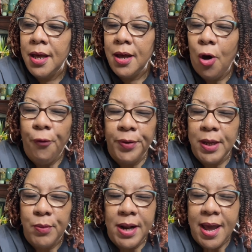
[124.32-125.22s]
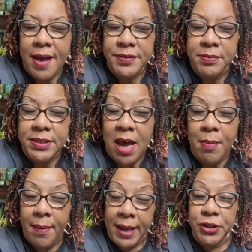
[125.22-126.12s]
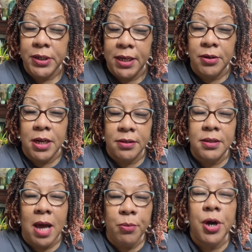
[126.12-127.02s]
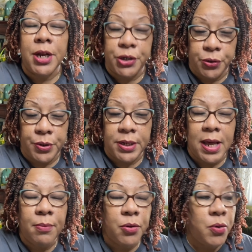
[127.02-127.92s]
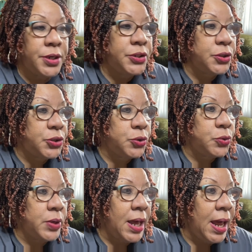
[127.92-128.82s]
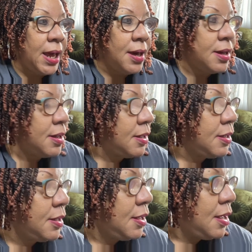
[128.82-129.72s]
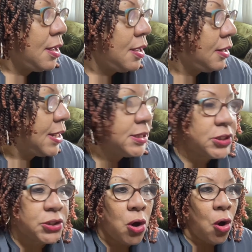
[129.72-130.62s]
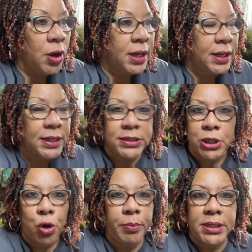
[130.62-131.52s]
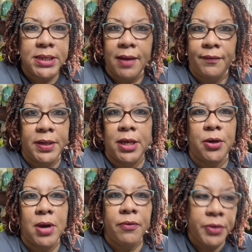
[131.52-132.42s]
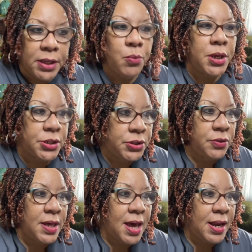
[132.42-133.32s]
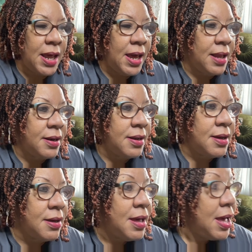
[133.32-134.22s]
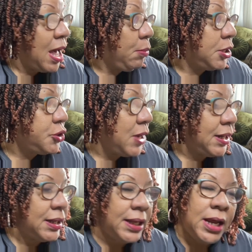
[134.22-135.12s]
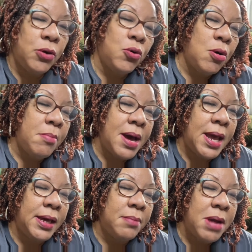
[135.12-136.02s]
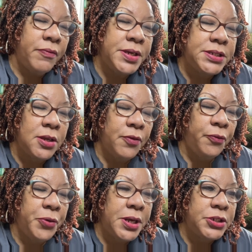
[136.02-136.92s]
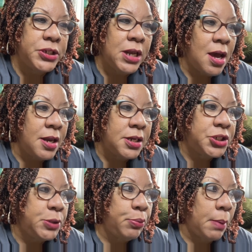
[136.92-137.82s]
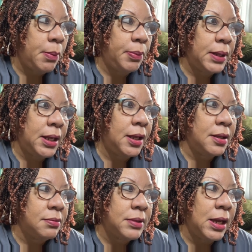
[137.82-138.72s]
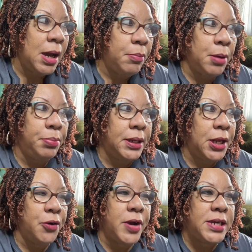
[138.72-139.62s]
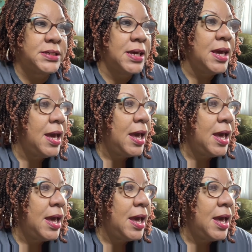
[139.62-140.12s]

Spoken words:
hopefully when I have some time, I'm going to do a let's talk and get to know me type video. I really want to do that. And I'm going to try to lean on my reseller friend, Shalonda. She probably think I'm completely crazy.